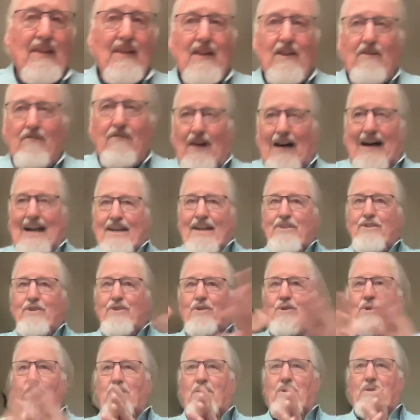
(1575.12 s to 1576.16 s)
if I
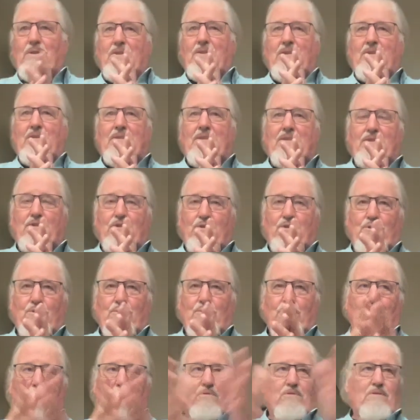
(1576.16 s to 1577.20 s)
turn
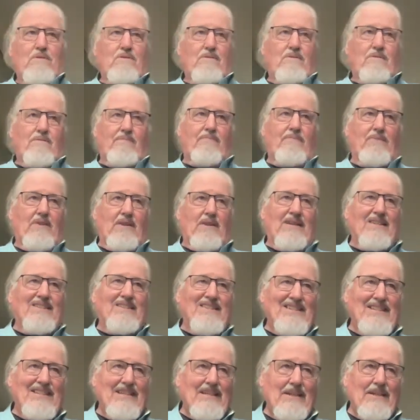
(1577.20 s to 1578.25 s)
to a
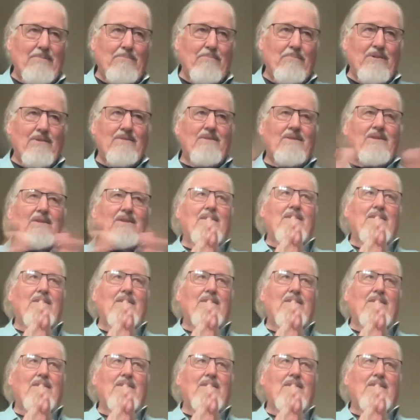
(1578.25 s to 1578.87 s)
team,